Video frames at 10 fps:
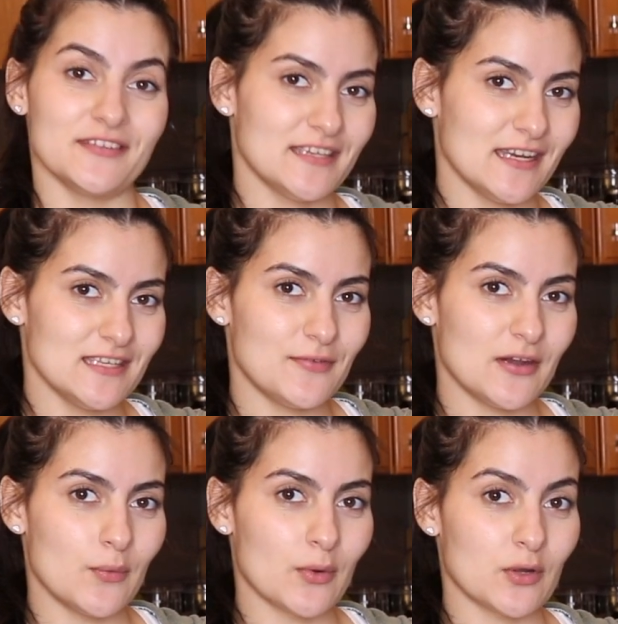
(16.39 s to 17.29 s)
In today's
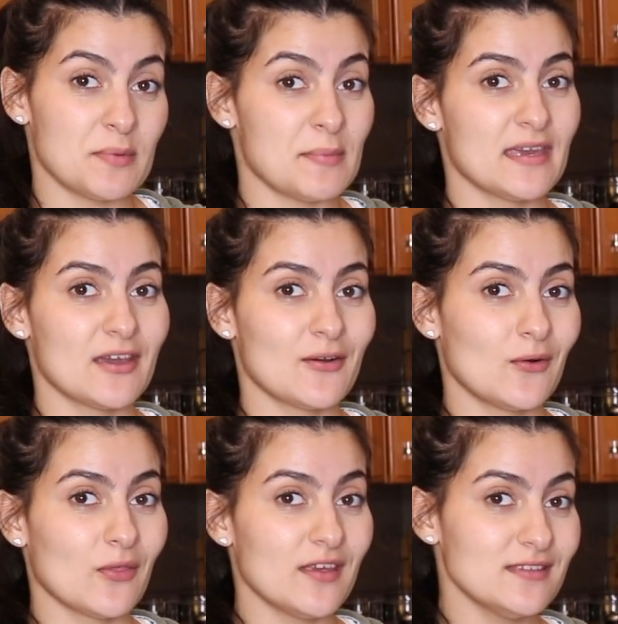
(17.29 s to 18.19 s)
video, we're going to be making
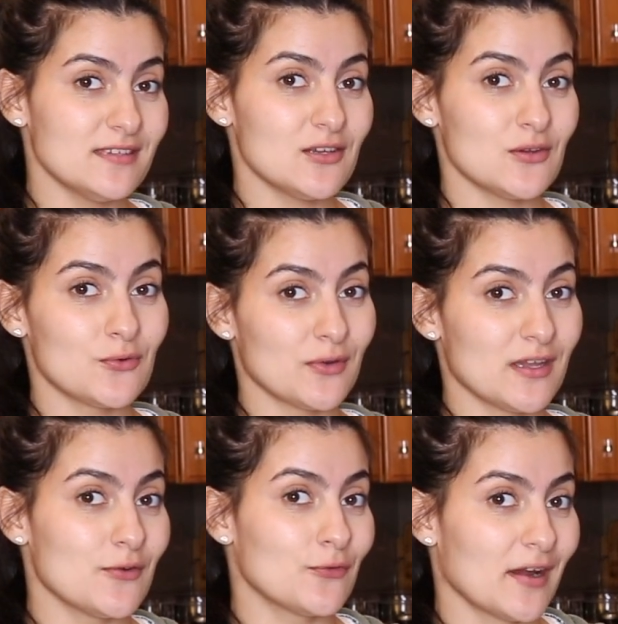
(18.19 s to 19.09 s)
authentic Greek
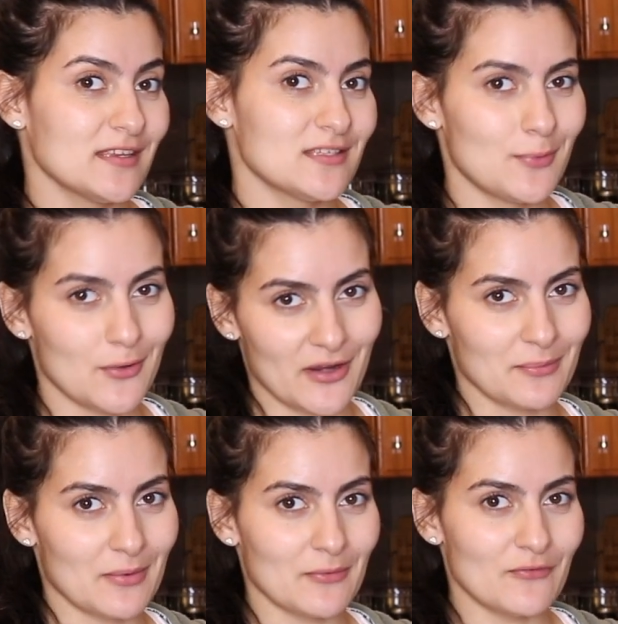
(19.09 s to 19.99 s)
rice pudding.
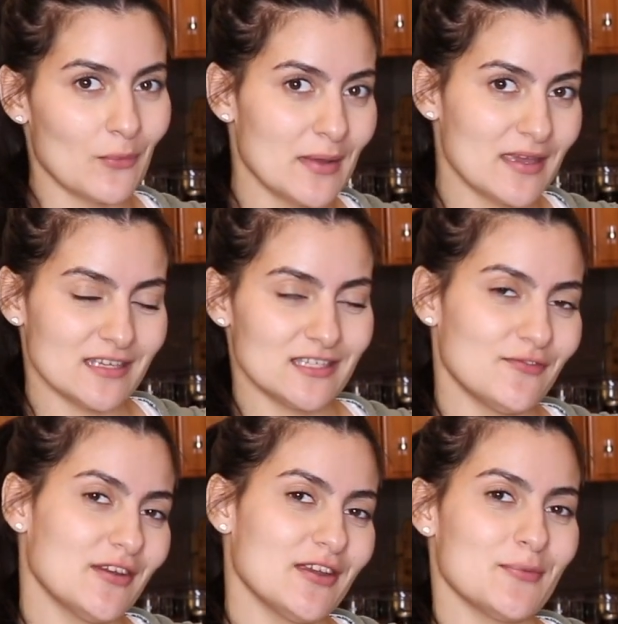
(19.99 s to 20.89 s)
But before we get into the
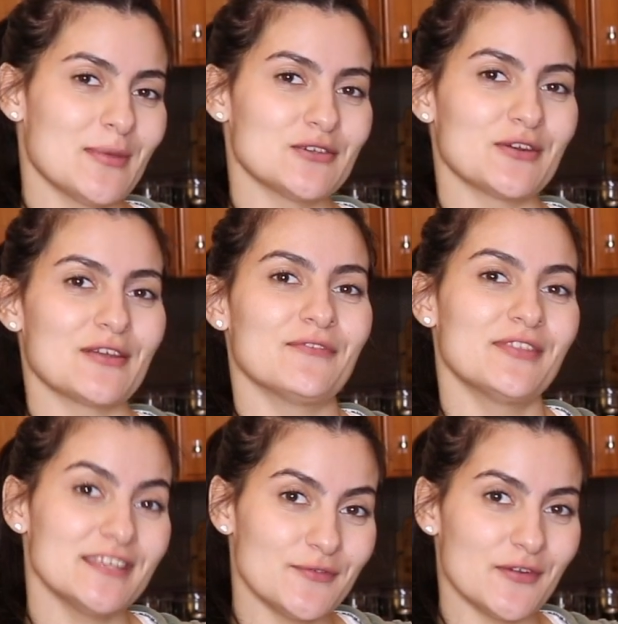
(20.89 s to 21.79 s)
video, make sure to give
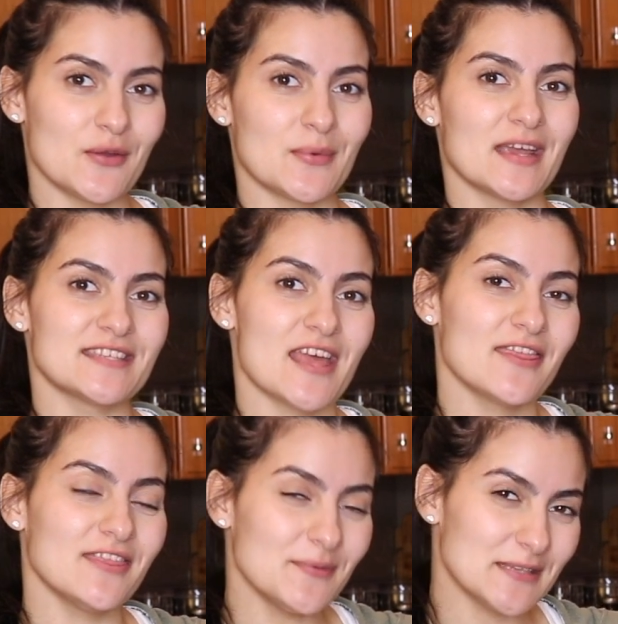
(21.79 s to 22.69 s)
this video a nice
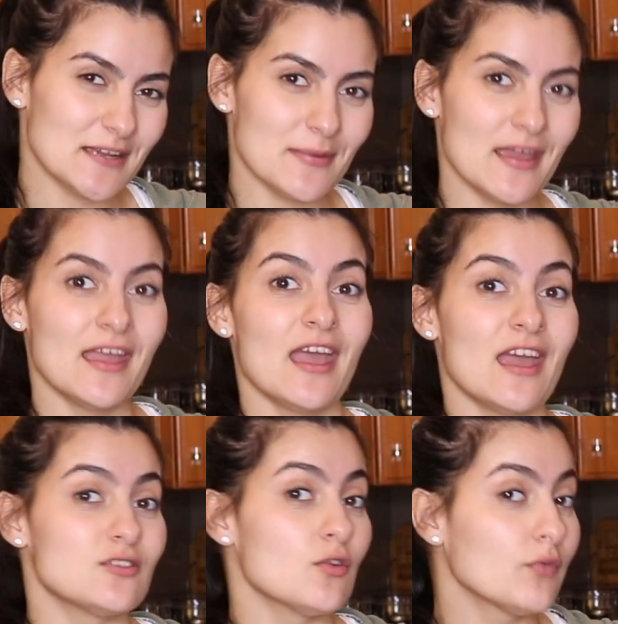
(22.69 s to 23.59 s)
thumbs up.
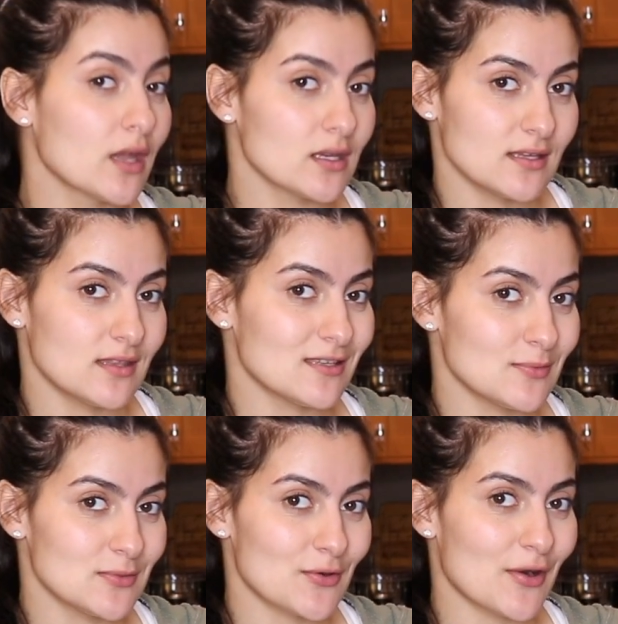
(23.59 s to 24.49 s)
And don't forget to hit that
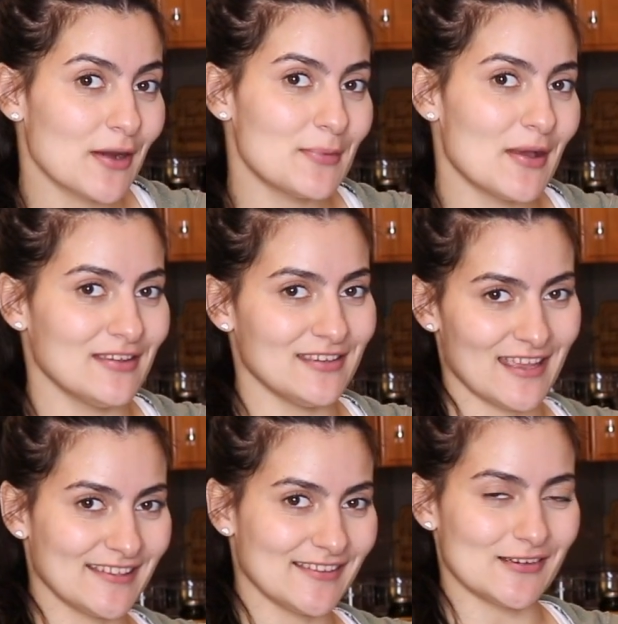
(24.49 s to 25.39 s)
subscribe button
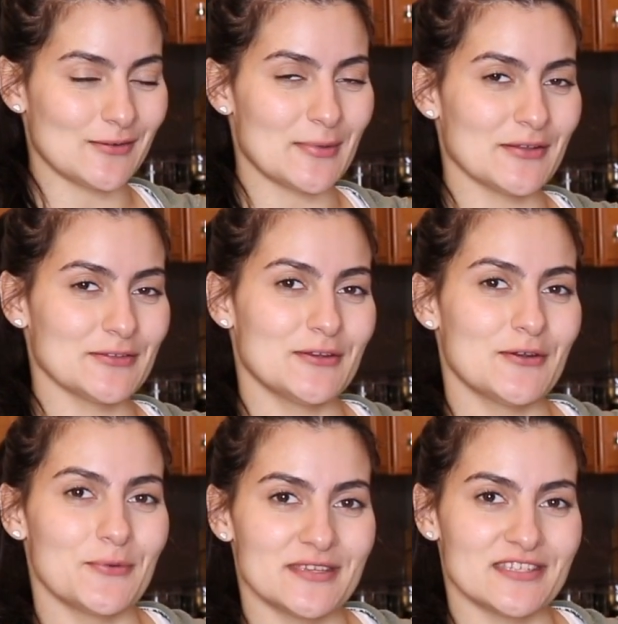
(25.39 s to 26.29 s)
and the little bell so you
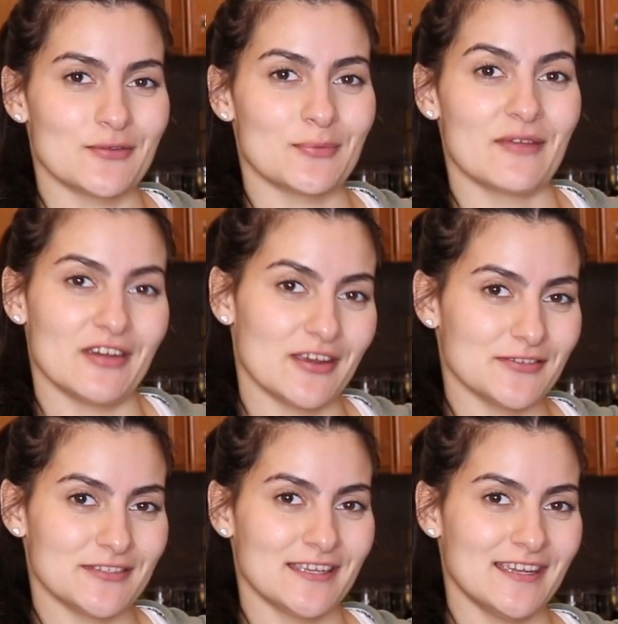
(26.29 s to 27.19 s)
don't miss any of my
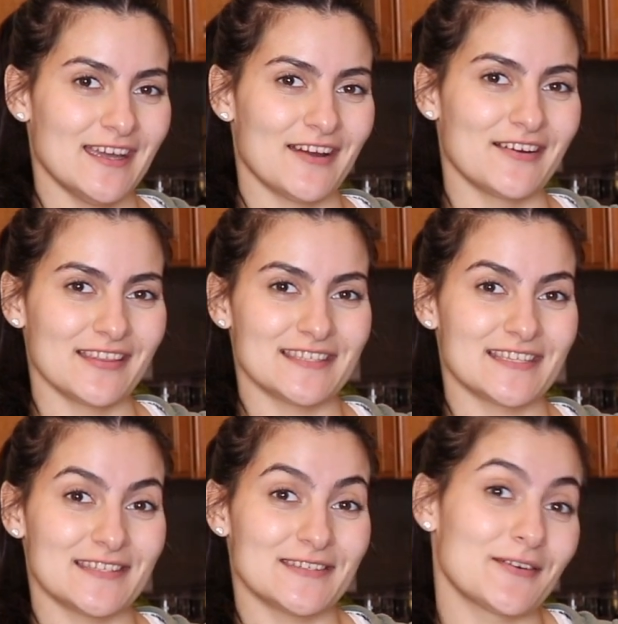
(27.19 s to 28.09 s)
videos. Alright, let's
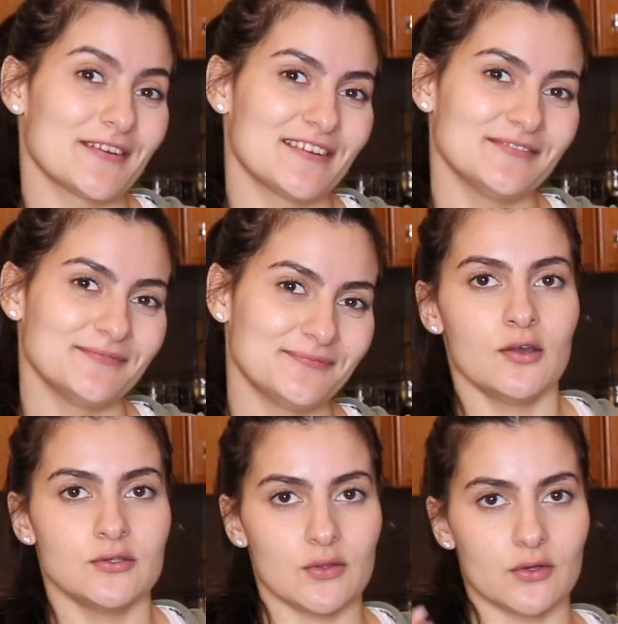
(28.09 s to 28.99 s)
get started.
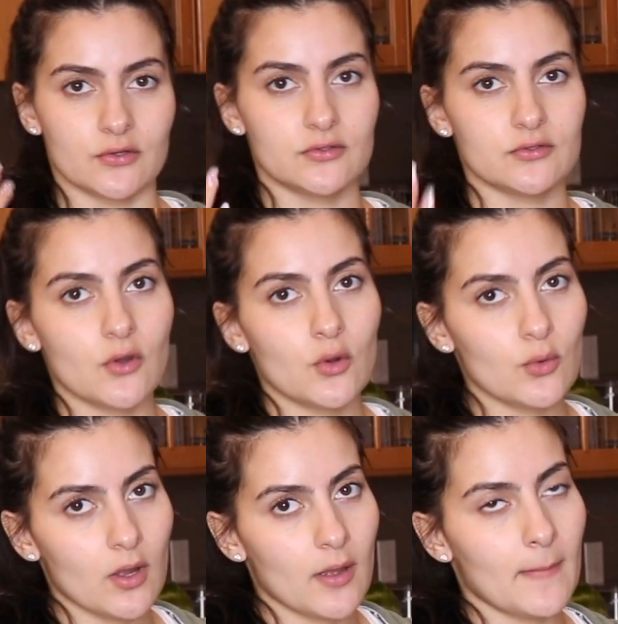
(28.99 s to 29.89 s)
So there are
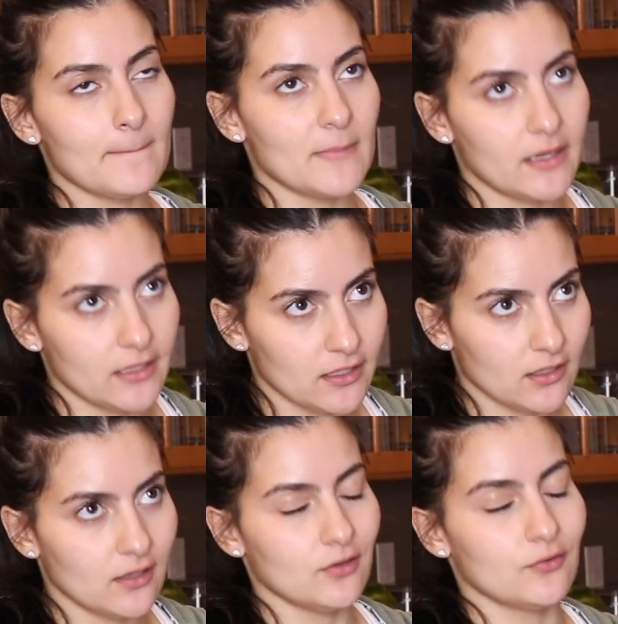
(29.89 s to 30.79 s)
so many
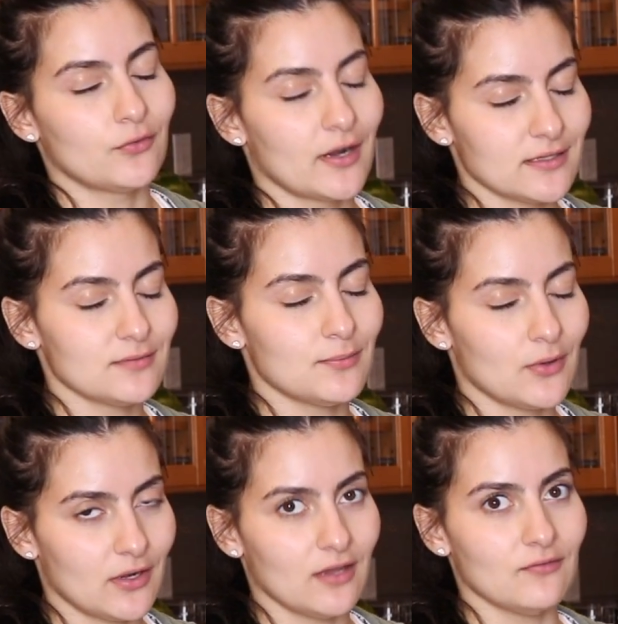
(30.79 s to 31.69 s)
rice
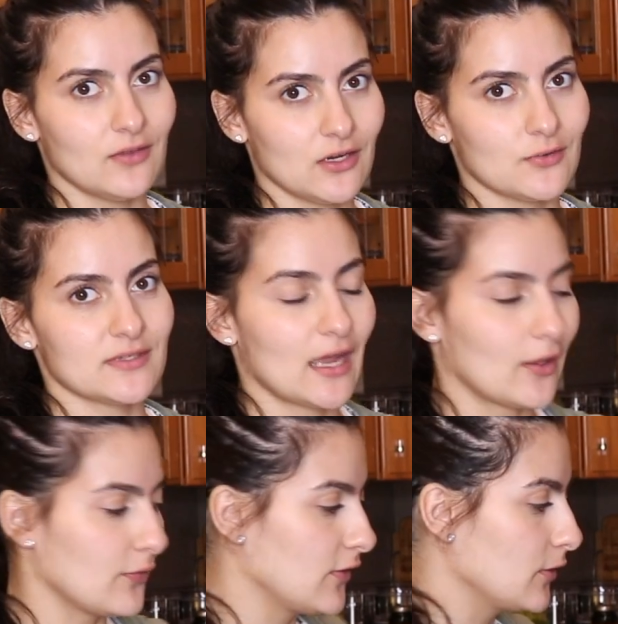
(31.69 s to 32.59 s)
pudding videos
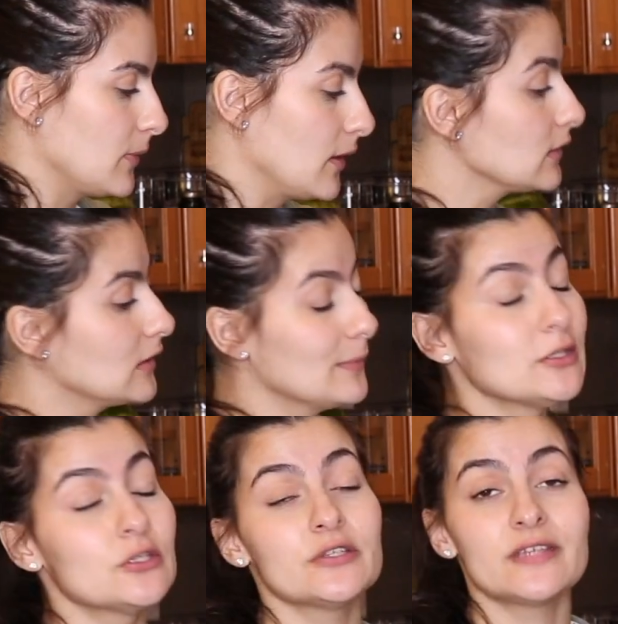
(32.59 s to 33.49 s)
out there, but let me
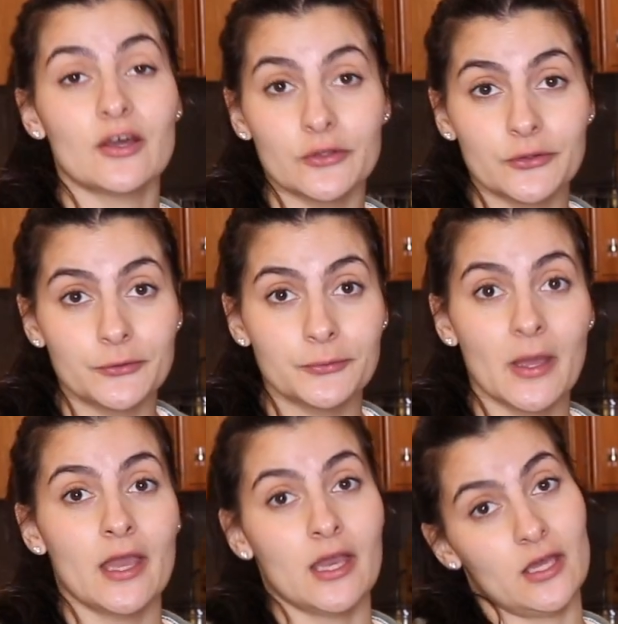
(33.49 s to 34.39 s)
just tell you,
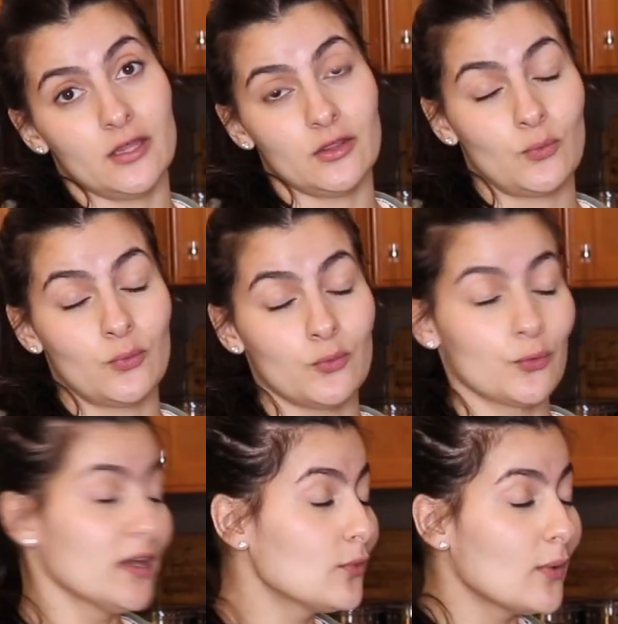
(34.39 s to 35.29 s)
the
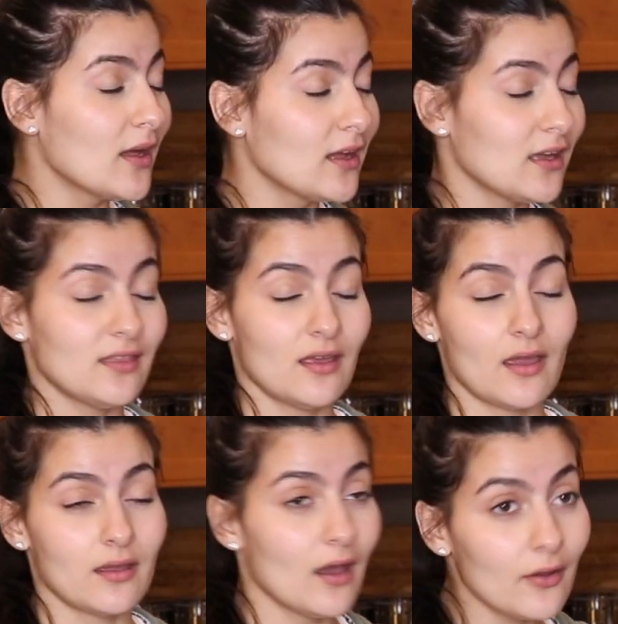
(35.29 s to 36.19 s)
Greek way, the
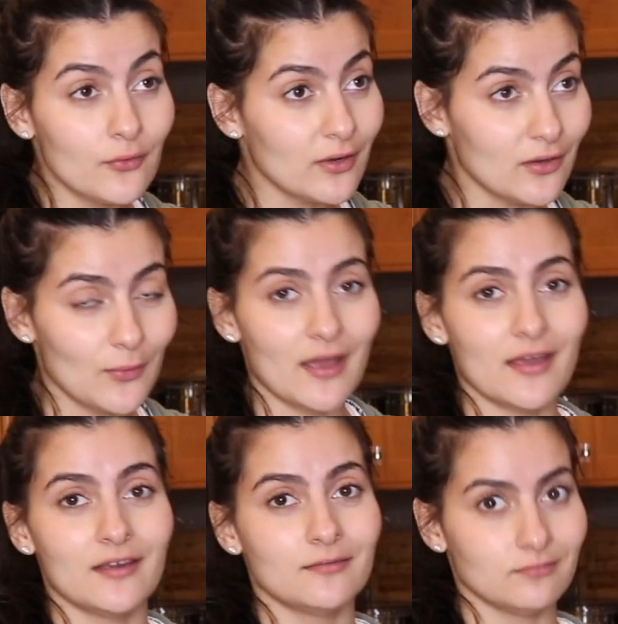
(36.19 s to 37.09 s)
Yia Yia Greek way,